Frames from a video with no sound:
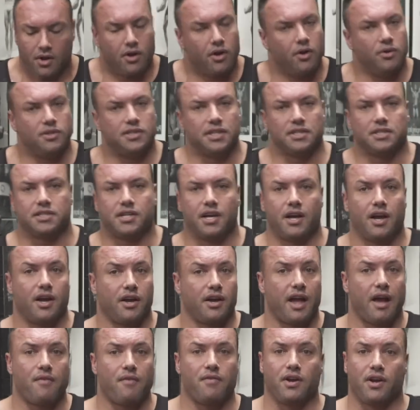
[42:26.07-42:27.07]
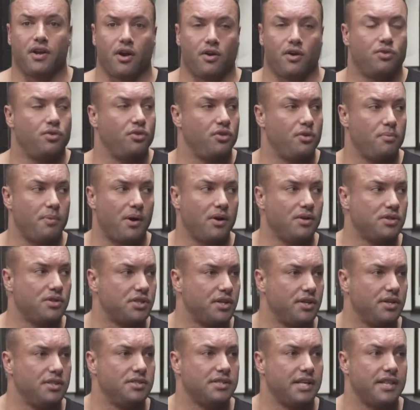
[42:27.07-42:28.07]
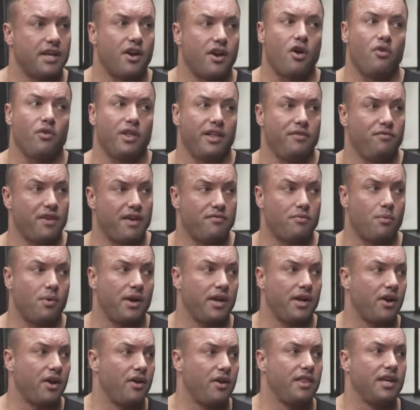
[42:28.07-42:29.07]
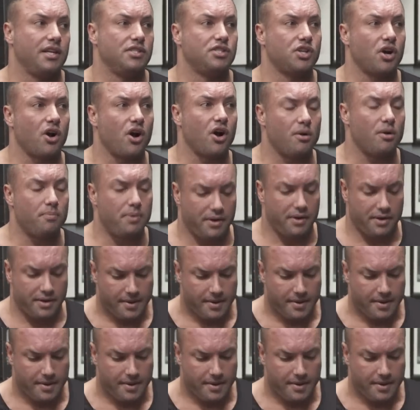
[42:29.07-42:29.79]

who just are having to go through the motions and they don't really even want to go to their job.